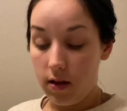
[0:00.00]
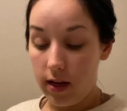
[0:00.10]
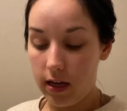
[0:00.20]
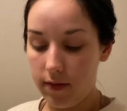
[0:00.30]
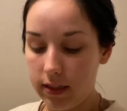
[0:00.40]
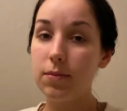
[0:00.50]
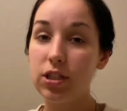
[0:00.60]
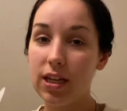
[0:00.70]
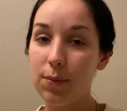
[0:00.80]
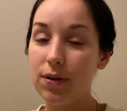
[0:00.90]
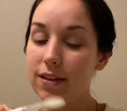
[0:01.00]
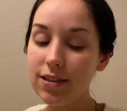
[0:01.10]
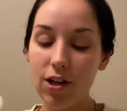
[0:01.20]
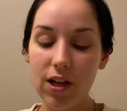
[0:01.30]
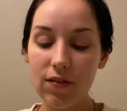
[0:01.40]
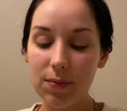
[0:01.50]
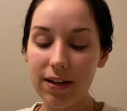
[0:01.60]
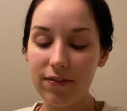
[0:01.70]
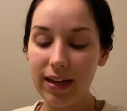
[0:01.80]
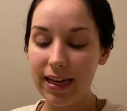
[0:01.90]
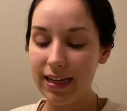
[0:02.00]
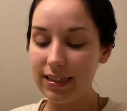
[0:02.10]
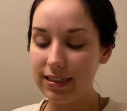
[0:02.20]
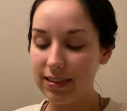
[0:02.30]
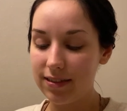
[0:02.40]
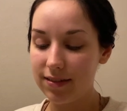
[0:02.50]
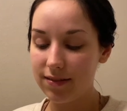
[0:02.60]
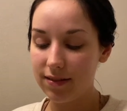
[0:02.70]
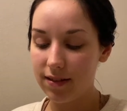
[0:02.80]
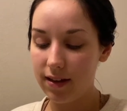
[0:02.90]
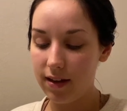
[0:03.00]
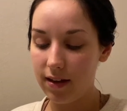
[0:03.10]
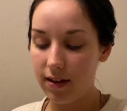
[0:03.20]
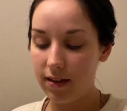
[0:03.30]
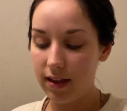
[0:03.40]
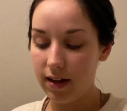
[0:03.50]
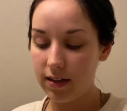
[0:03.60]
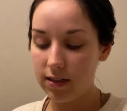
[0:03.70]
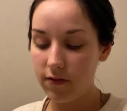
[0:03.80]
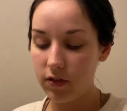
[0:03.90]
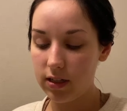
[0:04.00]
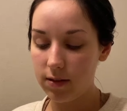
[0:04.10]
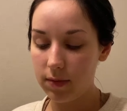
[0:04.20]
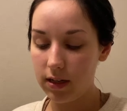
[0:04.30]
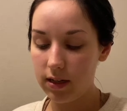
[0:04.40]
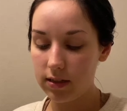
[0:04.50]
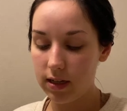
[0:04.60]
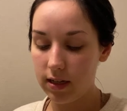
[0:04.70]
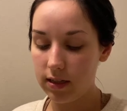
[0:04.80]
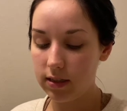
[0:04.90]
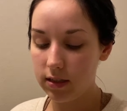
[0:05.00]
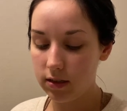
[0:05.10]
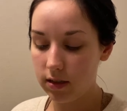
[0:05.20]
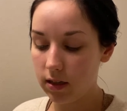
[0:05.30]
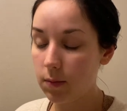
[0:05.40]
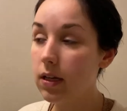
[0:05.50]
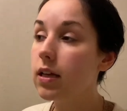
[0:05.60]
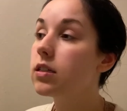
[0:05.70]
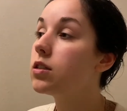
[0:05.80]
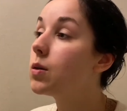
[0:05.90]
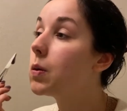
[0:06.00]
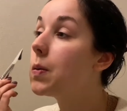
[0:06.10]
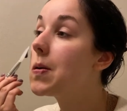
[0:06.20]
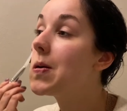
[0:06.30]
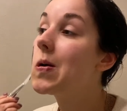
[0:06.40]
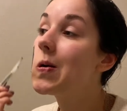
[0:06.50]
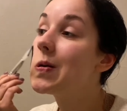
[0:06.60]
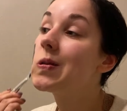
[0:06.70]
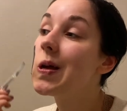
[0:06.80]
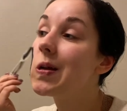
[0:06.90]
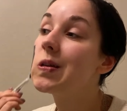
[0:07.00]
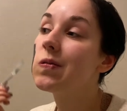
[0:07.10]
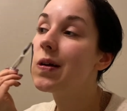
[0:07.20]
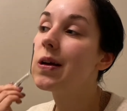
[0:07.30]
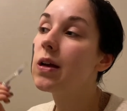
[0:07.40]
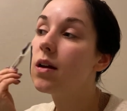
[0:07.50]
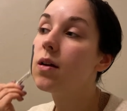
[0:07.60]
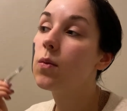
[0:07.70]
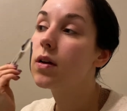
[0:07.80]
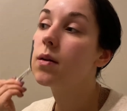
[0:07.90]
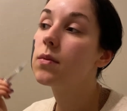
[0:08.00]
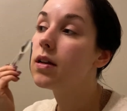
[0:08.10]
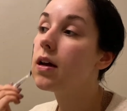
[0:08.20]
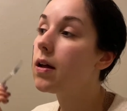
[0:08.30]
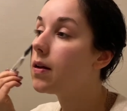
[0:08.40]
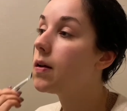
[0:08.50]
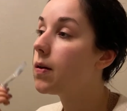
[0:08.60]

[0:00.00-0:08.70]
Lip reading: Anyways, I'm just gonna put this all over my face and let it sit for 10 minutes, and it's seriously gonna be like so satisfying when I'm done.